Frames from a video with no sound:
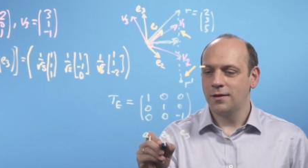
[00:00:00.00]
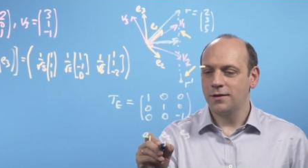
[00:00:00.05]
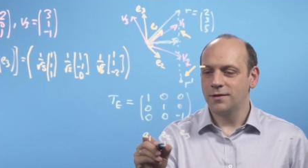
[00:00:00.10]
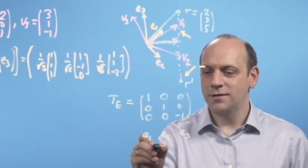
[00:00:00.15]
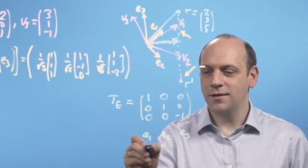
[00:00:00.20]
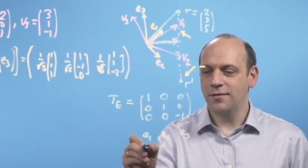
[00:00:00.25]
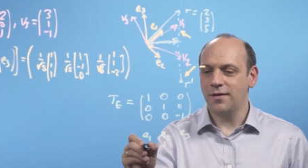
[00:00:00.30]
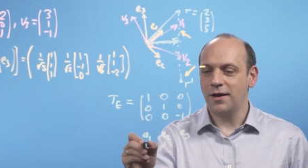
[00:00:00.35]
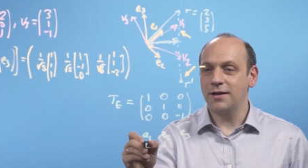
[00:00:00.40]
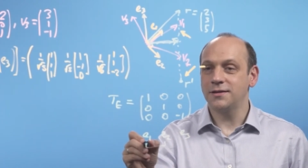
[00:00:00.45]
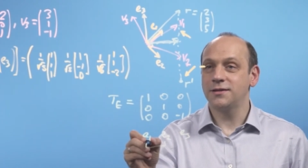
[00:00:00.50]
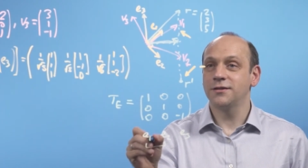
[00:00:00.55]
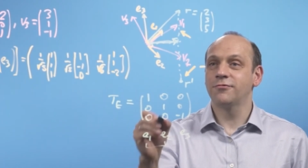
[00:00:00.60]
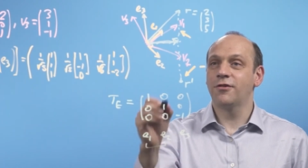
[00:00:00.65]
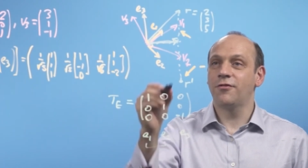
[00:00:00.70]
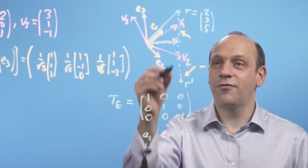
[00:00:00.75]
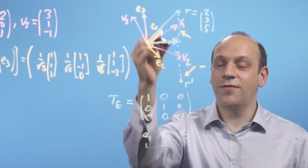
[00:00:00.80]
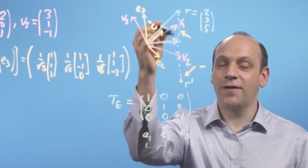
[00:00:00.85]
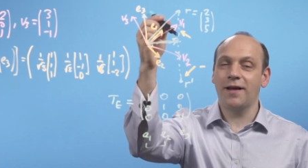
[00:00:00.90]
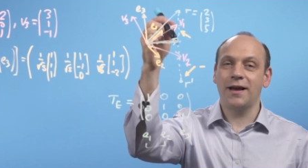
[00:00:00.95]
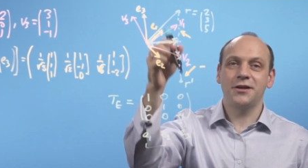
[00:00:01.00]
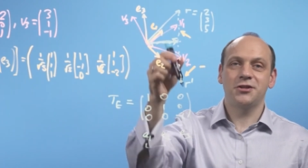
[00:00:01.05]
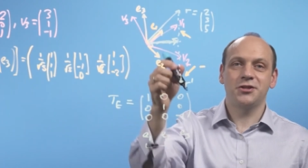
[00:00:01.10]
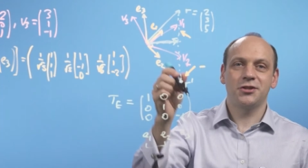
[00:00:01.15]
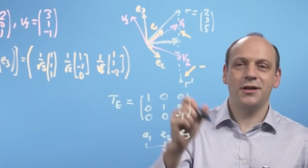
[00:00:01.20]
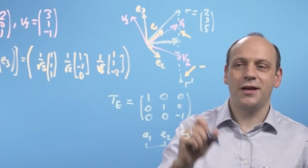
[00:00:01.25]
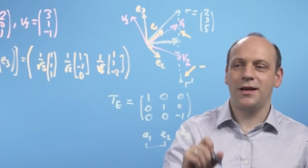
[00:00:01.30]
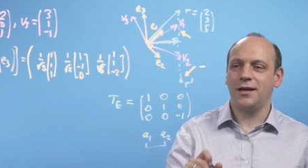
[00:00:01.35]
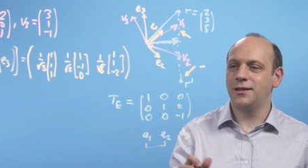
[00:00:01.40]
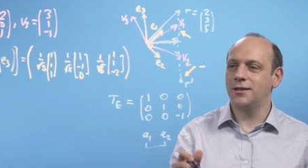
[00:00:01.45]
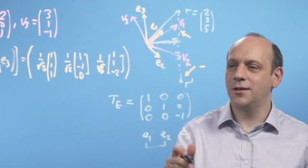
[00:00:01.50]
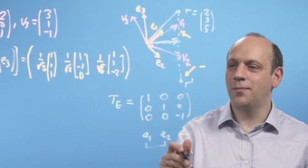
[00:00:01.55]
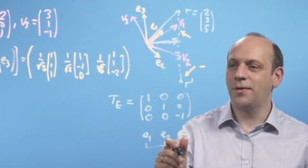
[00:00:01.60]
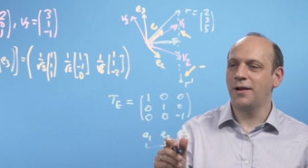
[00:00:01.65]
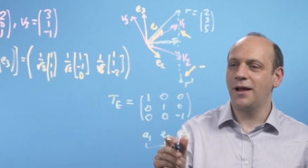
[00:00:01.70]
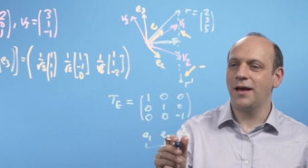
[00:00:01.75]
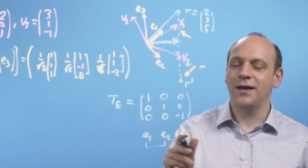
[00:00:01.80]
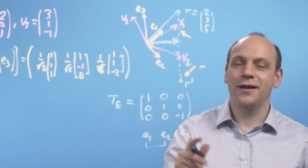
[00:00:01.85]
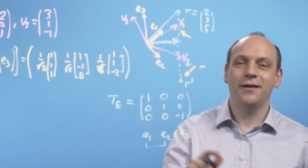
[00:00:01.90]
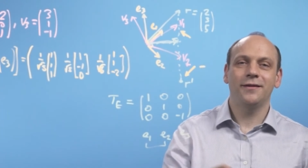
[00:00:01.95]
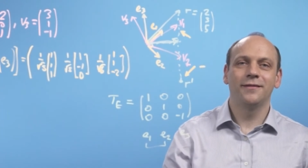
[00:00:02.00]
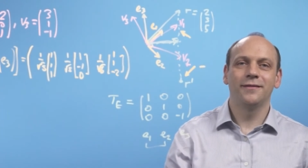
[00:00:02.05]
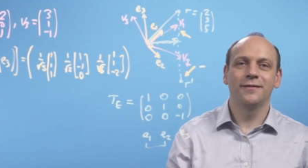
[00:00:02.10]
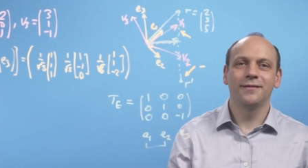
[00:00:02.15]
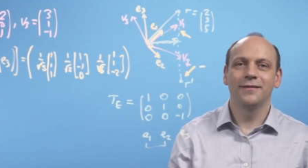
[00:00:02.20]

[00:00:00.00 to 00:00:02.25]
So that's a reflection in the plane.